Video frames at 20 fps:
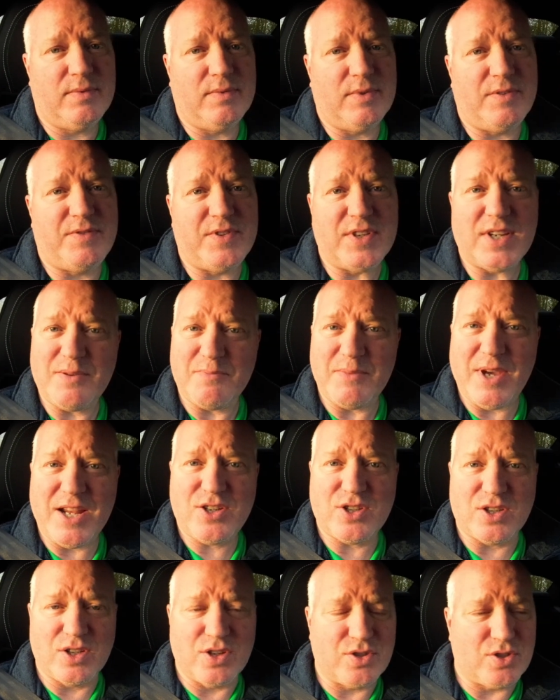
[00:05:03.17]
If you didn't
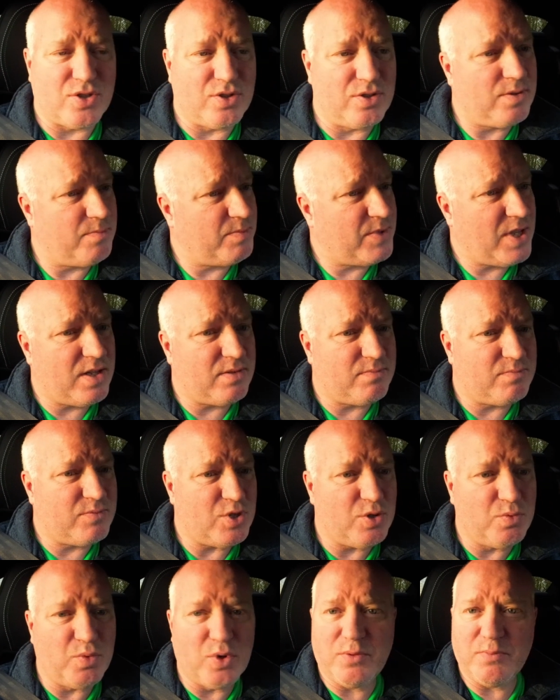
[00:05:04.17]
mention it to them, then
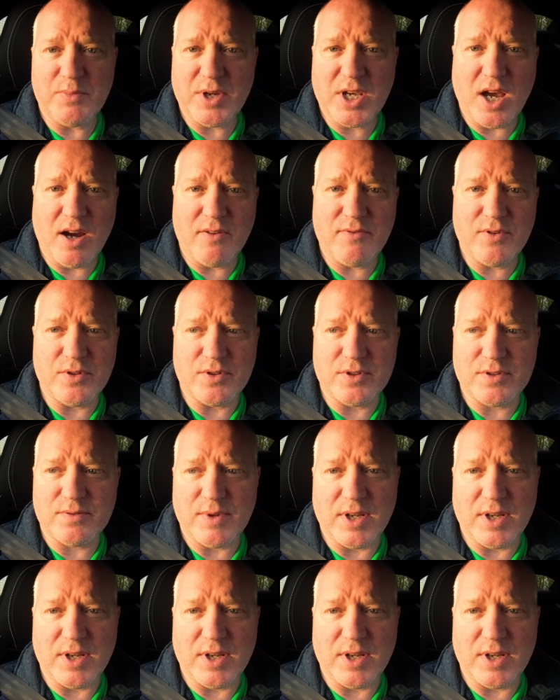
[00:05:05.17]
you wouldn't be covered,